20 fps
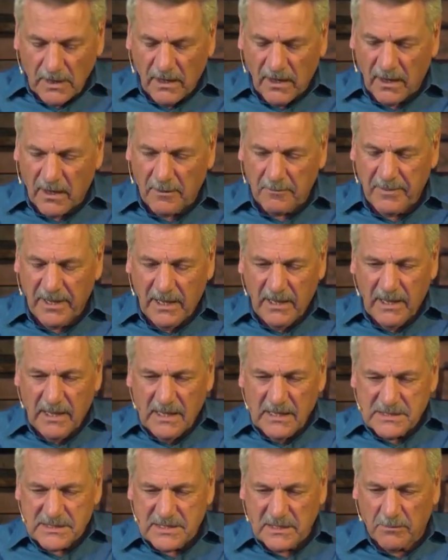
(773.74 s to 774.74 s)
um,
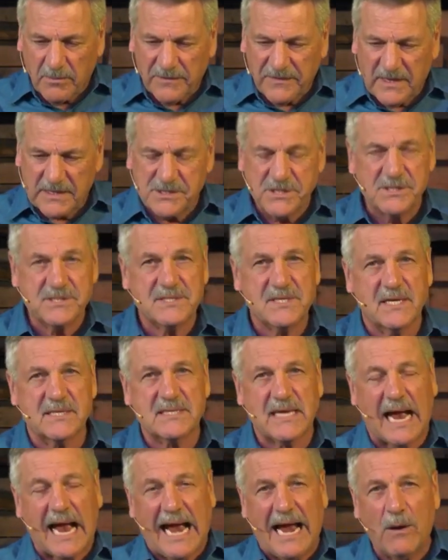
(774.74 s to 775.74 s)
Someone that just
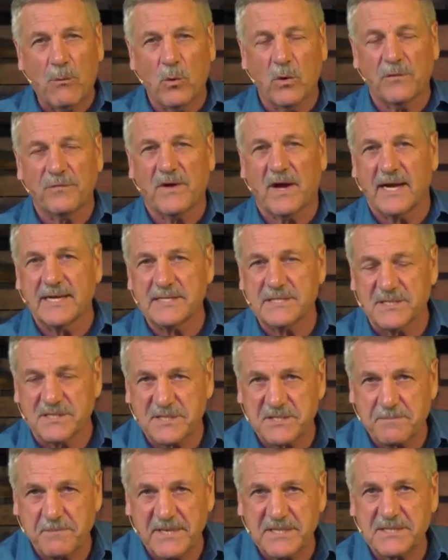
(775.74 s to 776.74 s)
says, I will not
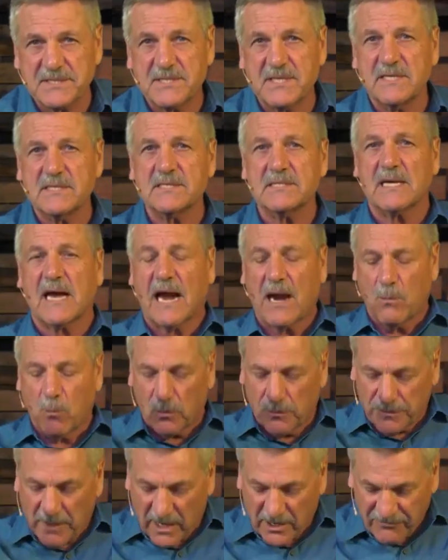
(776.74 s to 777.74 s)
dismiss this, I
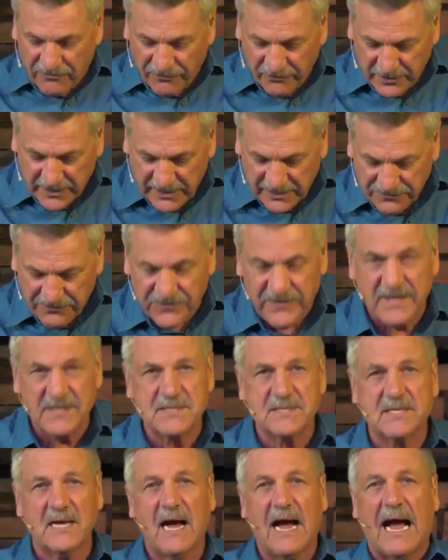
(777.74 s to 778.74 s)
will not forget
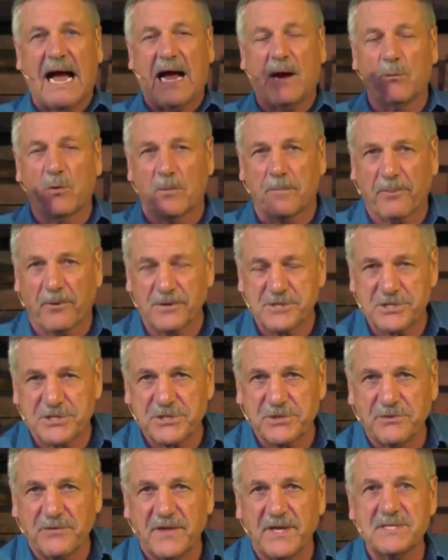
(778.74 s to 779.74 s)
this, I will
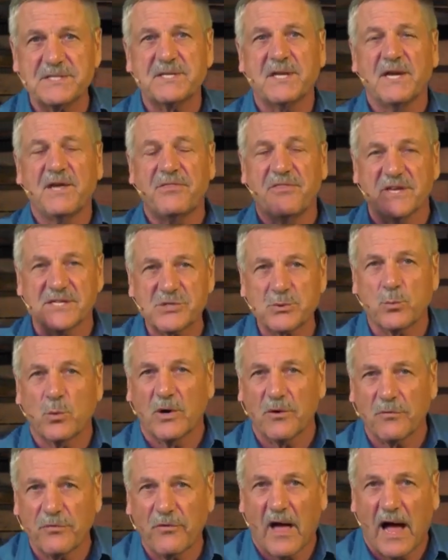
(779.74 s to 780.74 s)
pursue this, this
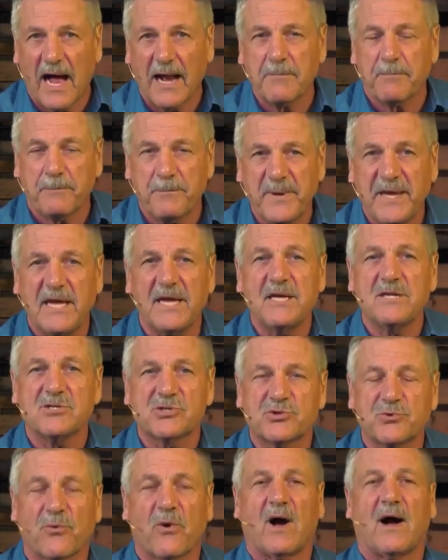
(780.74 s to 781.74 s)
will not be
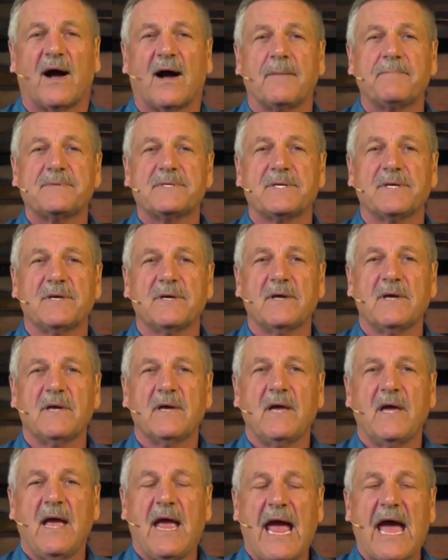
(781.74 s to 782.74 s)
dropped,
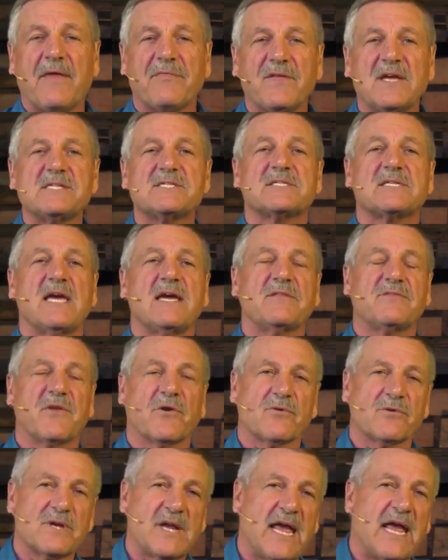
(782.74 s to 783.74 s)
and they stake
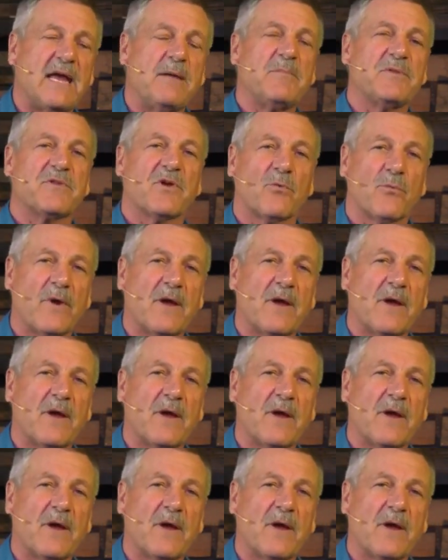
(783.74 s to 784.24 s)
their name and their